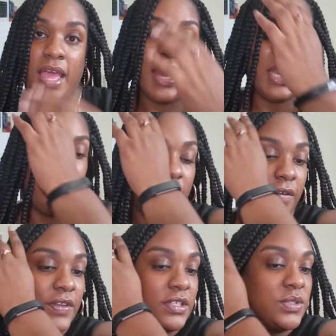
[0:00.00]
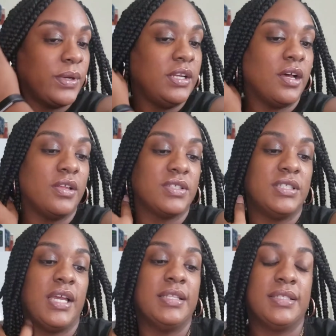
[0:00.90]
And I profited
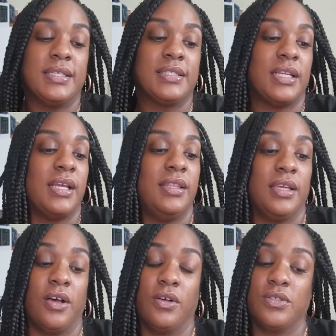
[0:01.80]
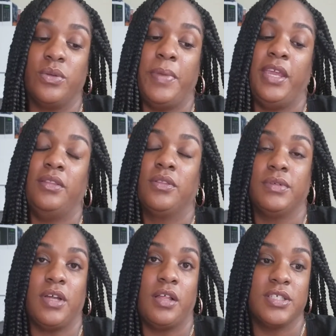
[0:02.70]
$20.10, and I think I also paid
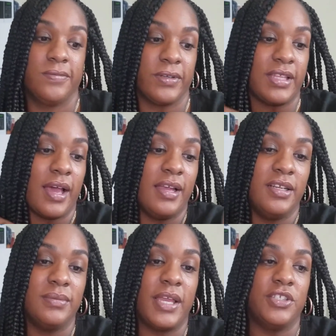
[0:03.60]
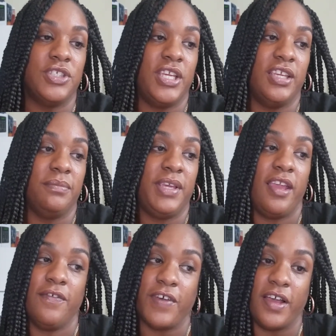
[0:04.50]
$3 for that item, and she gave me a
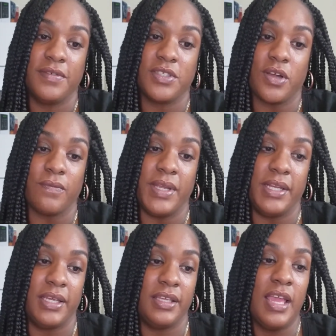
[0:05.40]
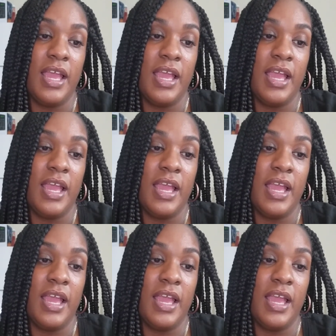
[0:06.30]
five-star rating.